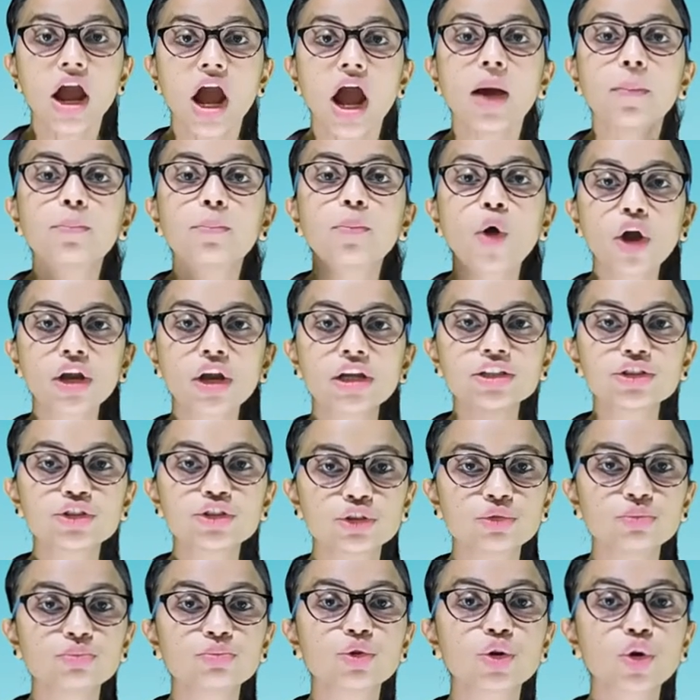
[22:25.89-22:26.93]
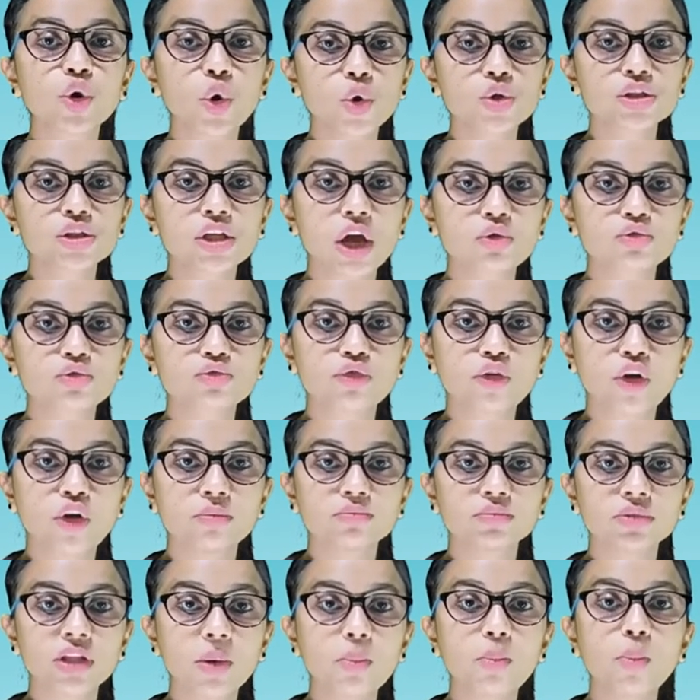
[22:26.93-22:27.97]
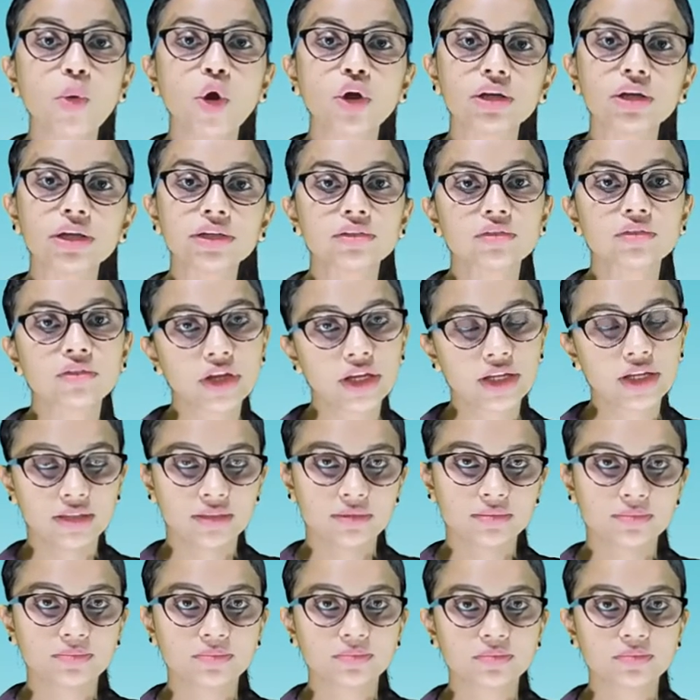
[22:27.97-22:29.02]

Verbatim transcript: a pollen tube grows out from the pollen grain.